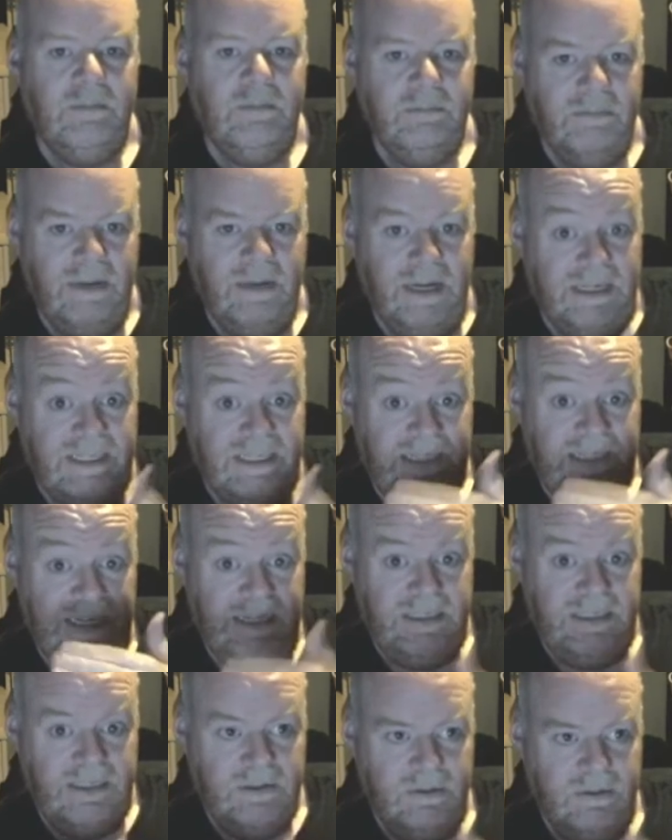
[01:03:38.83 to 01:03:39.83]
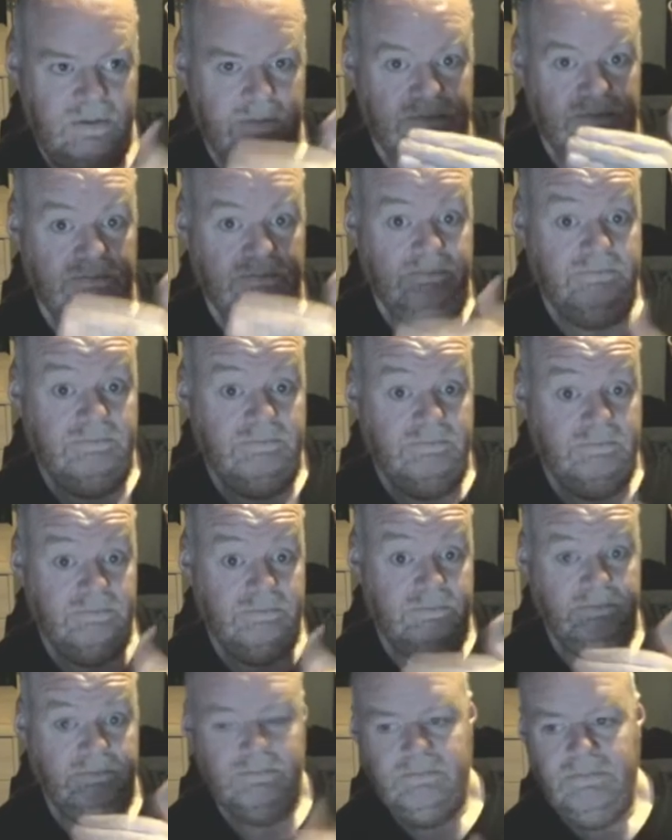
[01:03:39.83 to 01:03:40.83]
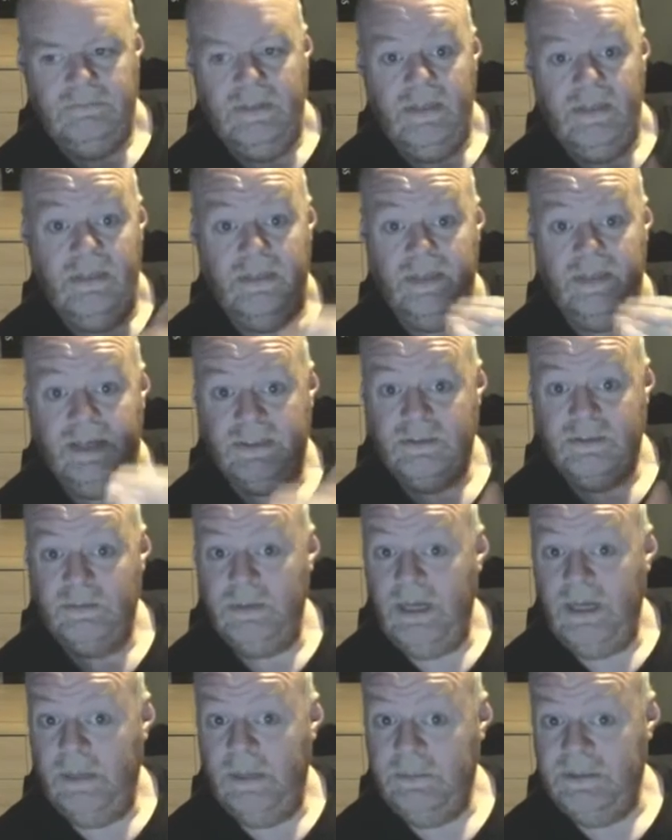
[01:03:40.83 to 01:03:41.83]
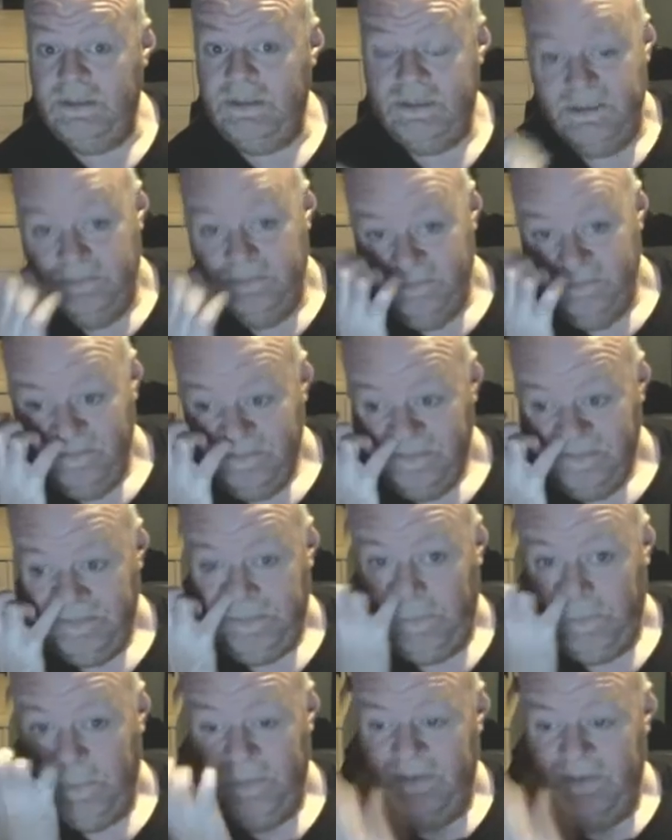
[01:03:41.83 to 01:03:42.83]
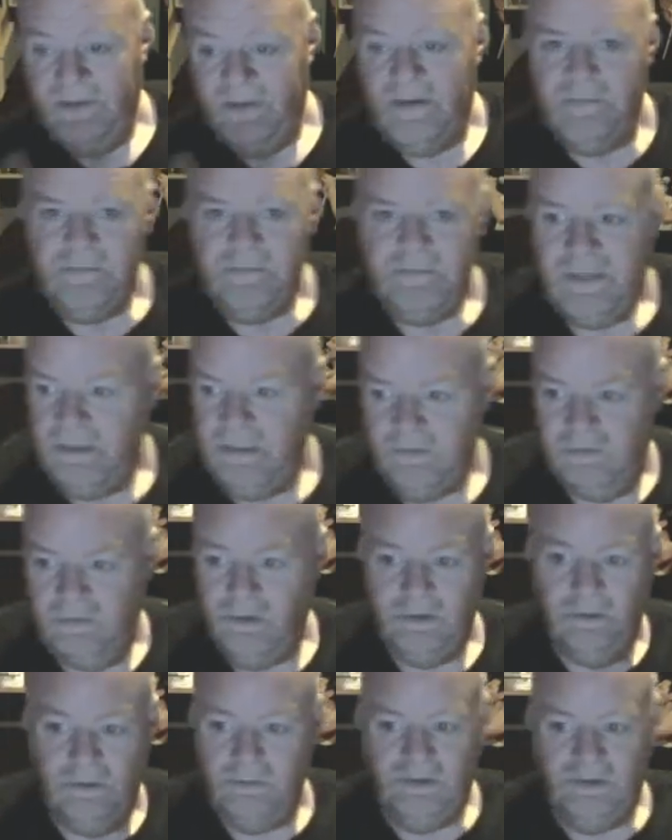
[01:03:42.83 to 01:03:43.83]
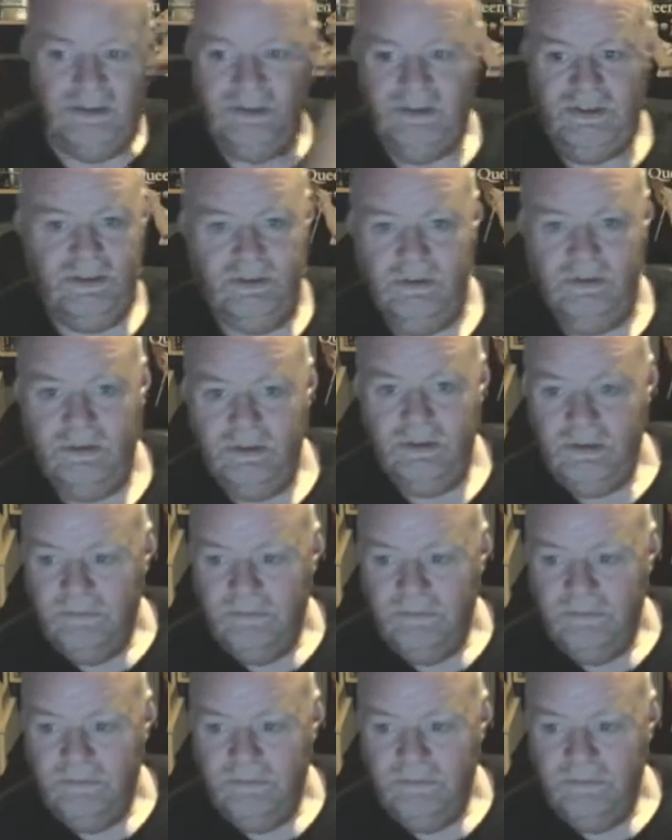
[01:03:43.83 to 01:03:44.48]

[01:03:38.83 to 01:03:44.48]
and again you go, that's what happened. And the fourth one was just so good,